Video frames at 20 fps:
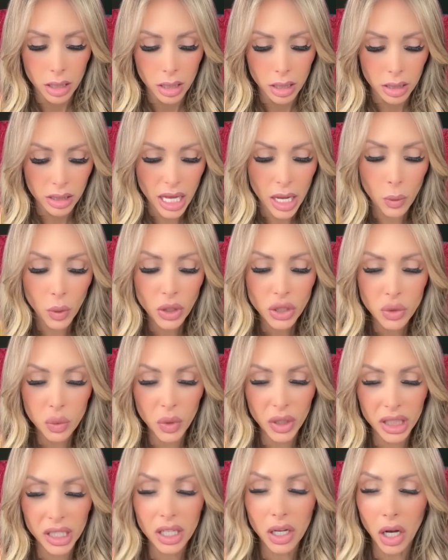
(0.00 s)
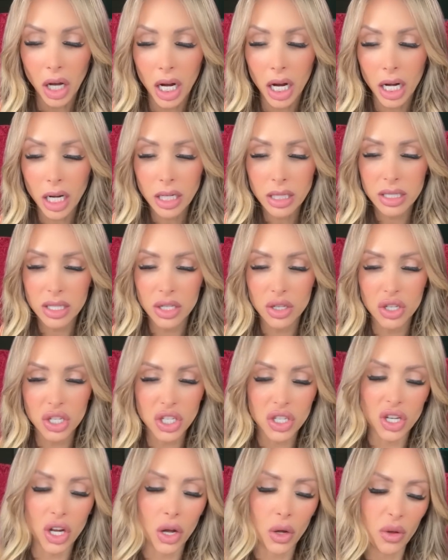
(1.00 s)
They worked really hard to
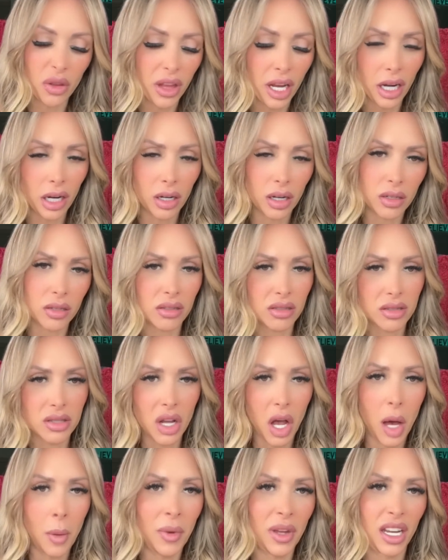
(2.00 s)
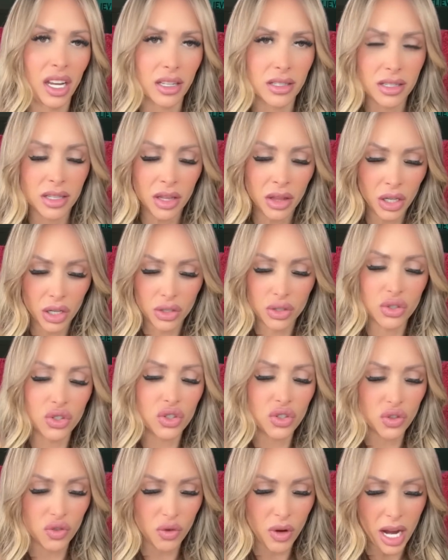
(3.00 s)
show their dominance and their
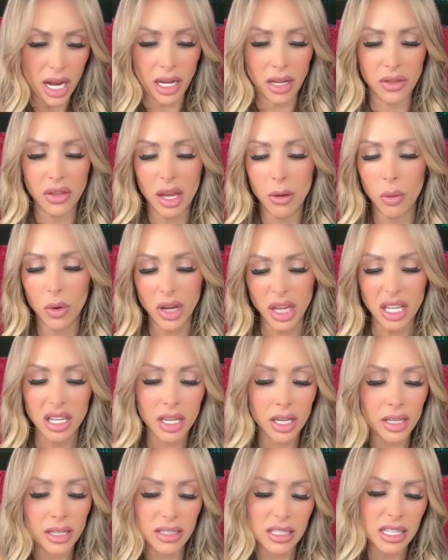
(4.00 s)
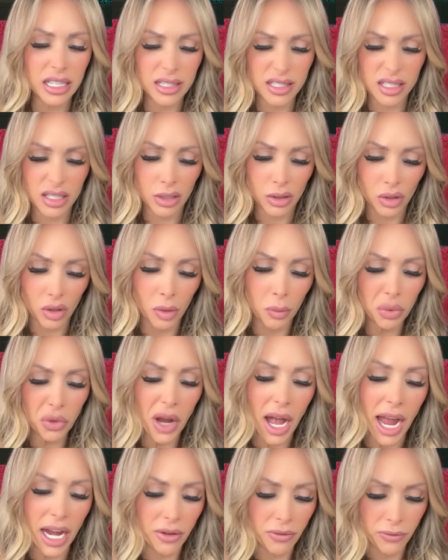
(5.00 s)
strength. They were egotistical,
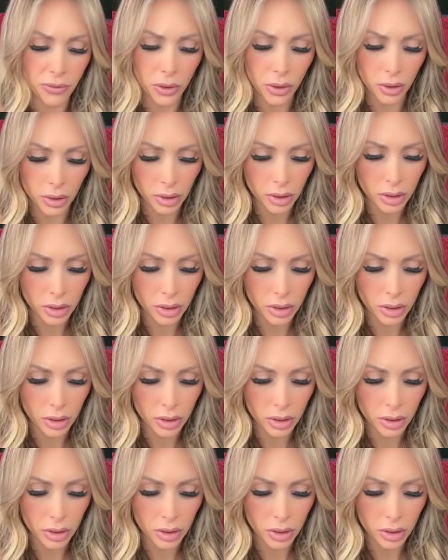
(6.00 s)
prideful.